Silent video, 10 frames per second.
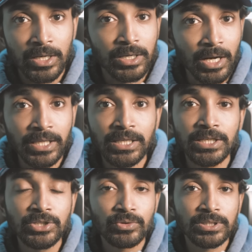Running
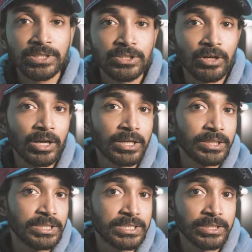E20 on an
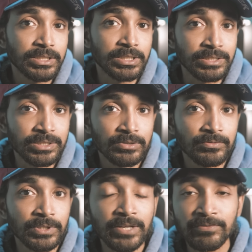E10 engine
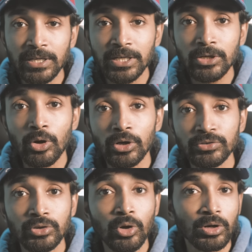will definitely
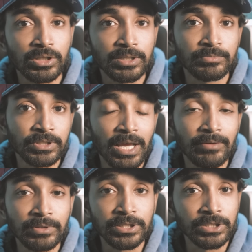cause long-term
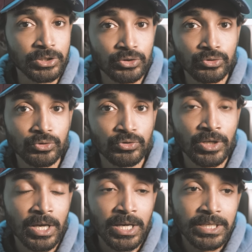reliability issues
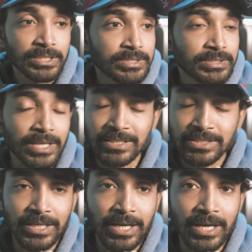
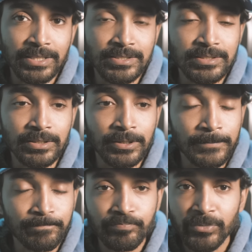such as
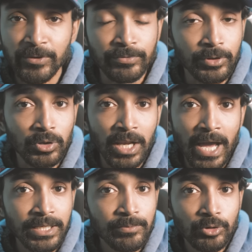fuel
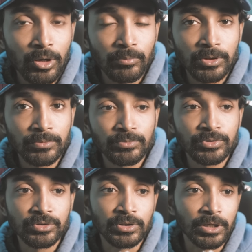lining
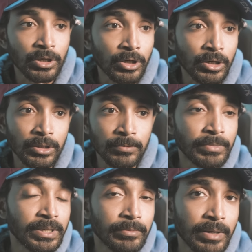problems or
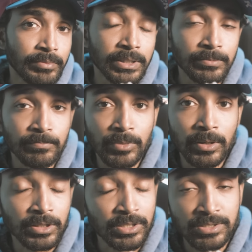maybe
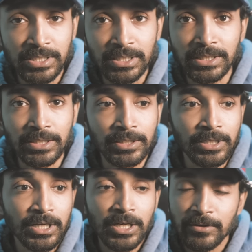rusting in the
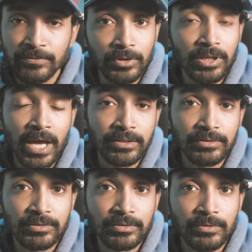fuel
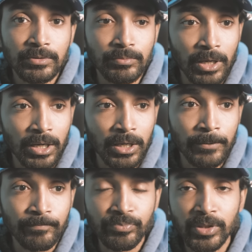lines,
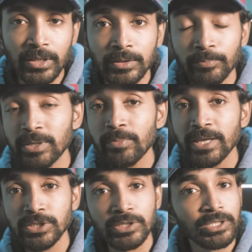the
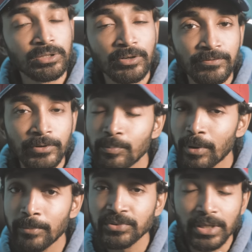premature death of fuel
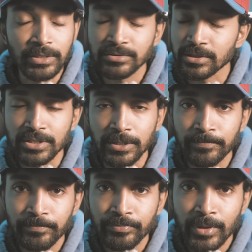pumps, etc.
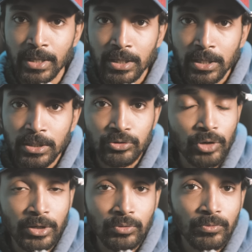So
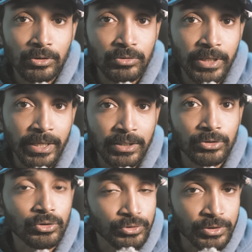I don't want to take
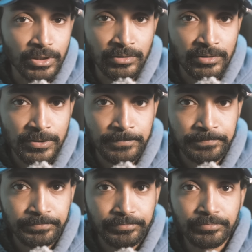those risks.
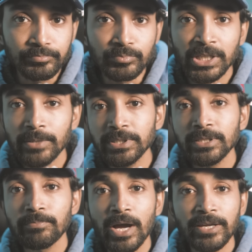Keeping
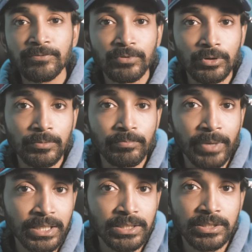the bike for
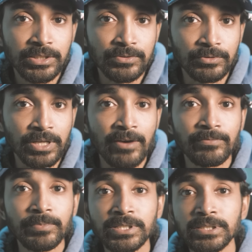many years would
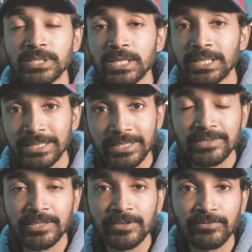have been
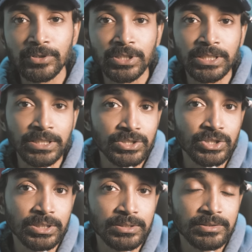risky for the
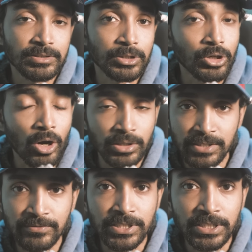engine's
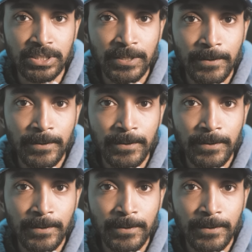longevity.